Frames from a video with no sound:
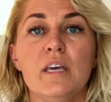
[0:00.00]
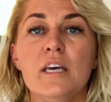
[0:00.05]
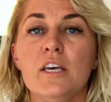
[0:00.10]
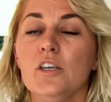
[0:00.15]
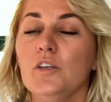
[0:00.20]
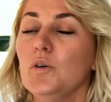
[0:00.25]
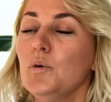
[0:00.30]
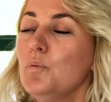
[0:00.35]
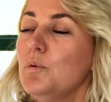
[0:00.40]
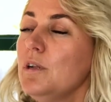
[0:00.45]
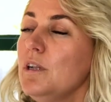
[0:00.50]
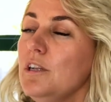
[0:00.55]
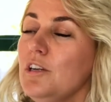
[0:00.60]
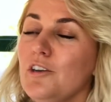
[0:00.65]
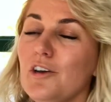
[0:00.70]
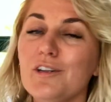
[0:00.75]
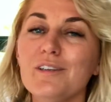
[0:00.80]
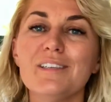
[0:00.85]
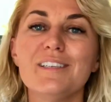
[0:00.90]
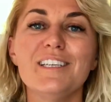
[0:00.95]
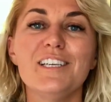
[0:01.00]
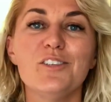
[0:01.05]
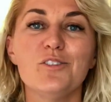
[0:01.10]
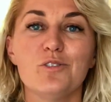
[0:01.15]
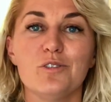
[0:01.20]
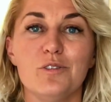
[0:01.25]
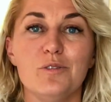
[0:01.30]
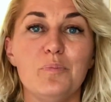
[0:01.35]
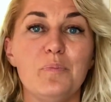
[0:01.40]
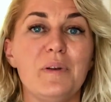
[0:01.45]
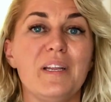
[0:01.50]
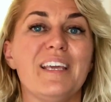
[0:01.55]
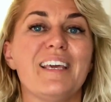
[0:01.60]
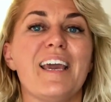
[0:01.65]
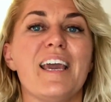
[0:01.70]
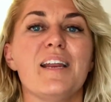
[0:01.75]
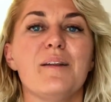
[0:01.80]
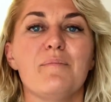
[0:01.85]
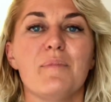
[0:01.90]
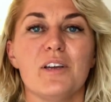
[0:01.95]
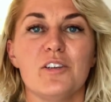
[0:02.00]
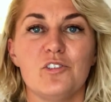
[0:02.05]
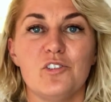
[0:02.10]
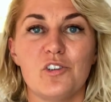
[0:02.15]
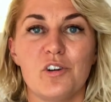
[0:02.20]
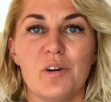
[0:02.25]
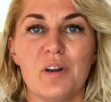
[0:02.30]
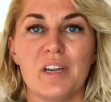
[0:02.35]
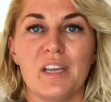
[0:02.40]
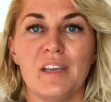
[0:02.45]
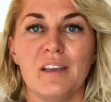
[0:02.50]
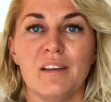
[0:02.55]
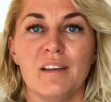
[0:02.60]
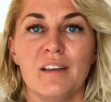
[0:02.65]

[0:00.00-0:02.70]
You will not need to duplicate my journey,